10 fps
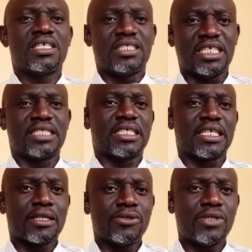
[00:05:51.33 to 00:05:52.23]
These
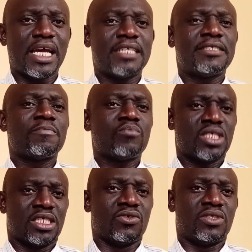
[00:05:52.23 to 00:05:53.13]
included,
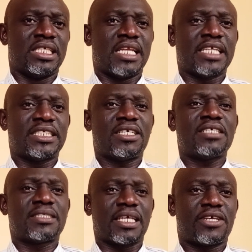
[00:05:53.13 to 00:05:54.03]
the
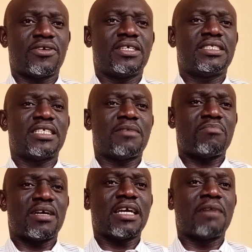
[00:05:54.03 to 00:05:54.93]
Nigerian Security
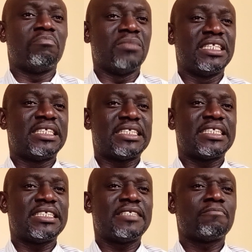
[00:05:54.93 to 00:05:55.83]
and
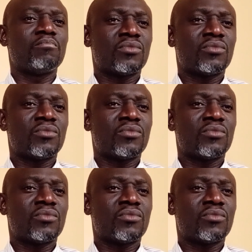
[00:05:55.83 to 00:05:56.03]
Minting,